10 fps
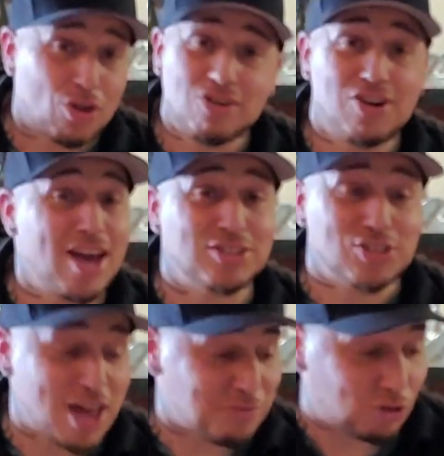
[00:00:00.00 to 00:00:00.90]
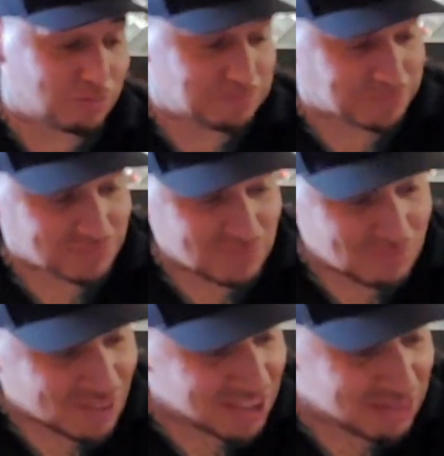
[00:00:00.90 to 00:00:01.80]
Next level.
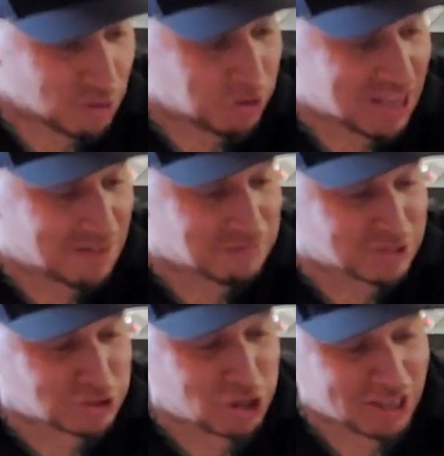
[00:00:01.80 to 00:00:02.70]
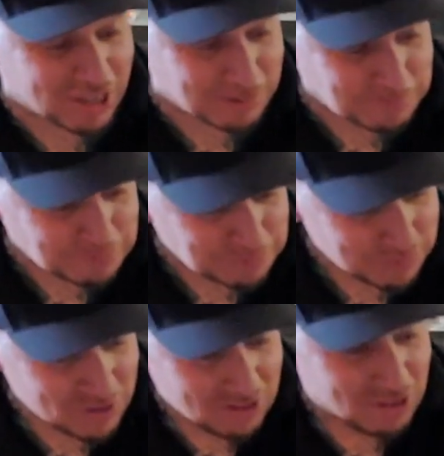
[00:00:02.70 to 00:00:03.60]
And then we have this chicken
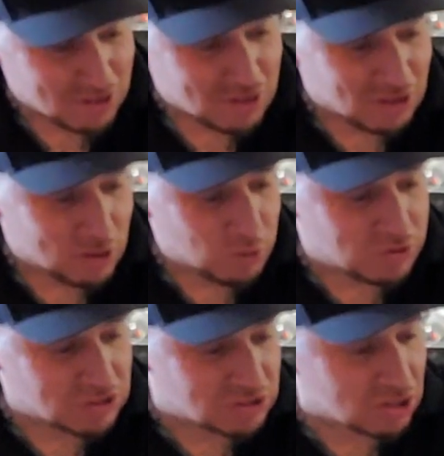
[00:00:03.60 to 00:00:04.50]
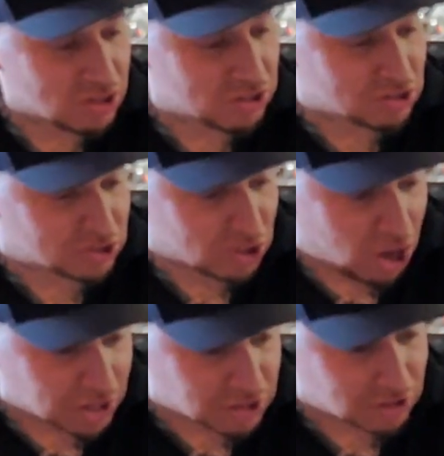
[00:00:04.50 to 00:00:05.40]
with this delicious
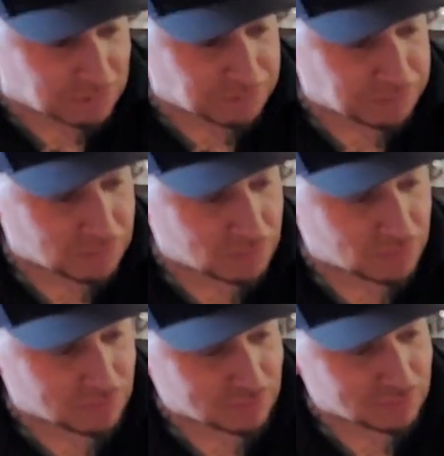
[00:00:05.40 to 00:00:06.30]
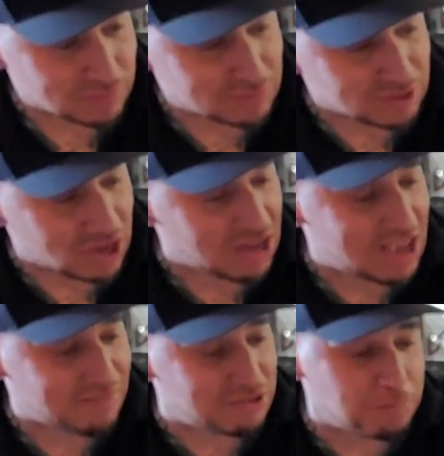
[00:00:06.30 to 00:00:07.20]
sauce. Not
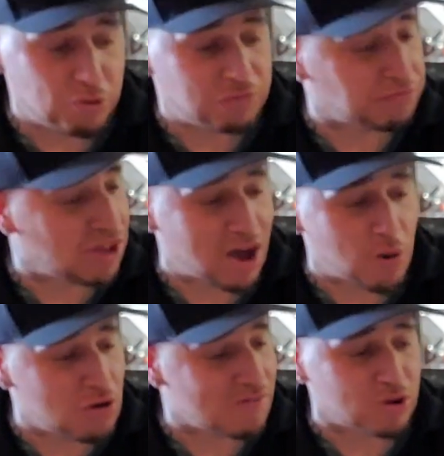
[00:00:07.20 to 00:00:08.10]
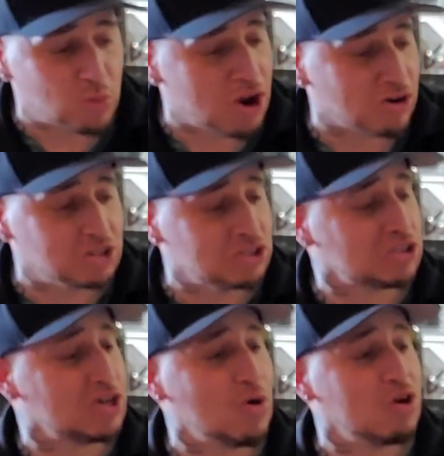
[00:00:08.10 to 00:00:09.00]
having to put flour everywhere and just
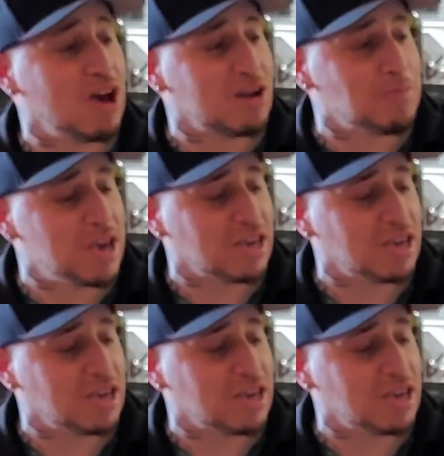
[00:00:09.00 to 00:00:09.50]
knowing how to make